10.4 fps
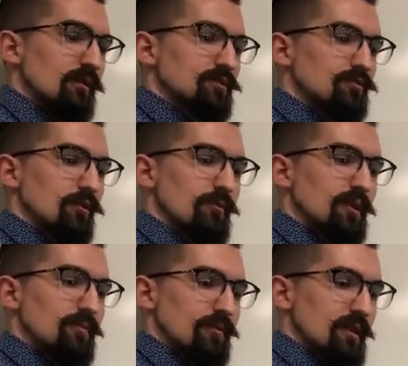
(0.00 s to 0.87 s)
control and
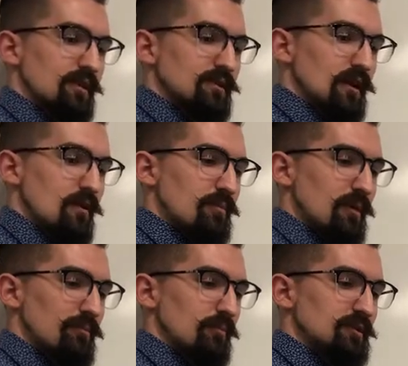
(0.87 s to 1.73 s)
manipulate the entire
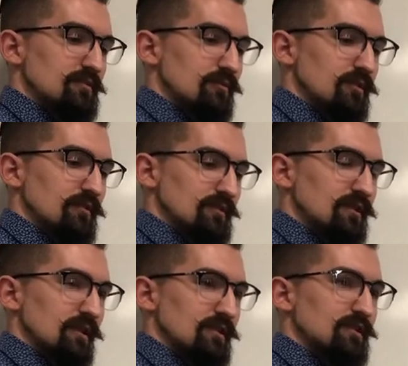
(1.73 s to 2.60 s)
population to believe in this
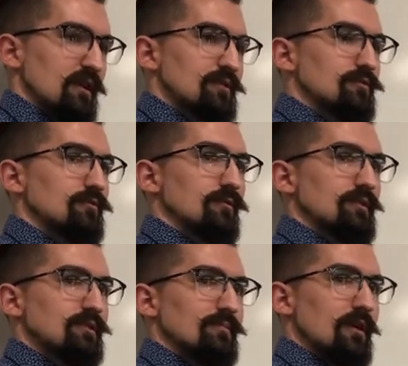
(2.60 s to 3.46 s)
thing that's not true and
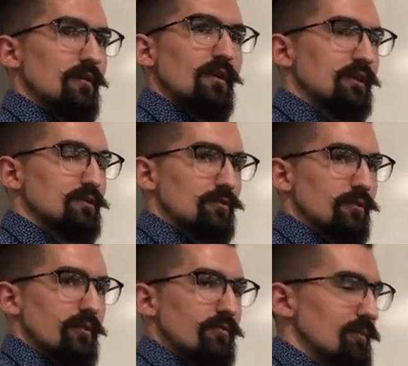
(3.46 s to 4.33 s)
somehow control
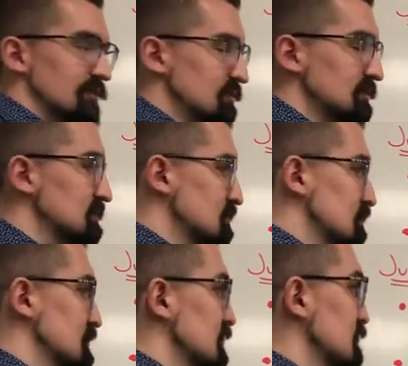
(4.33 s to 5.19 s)
the information. It's just
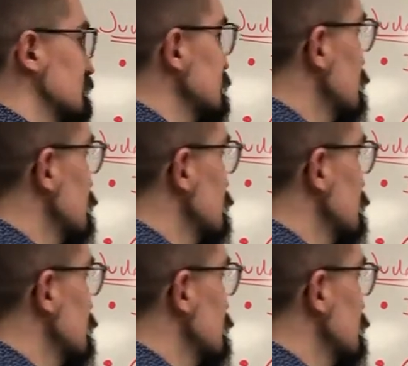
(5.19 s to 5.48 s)
ridiculous.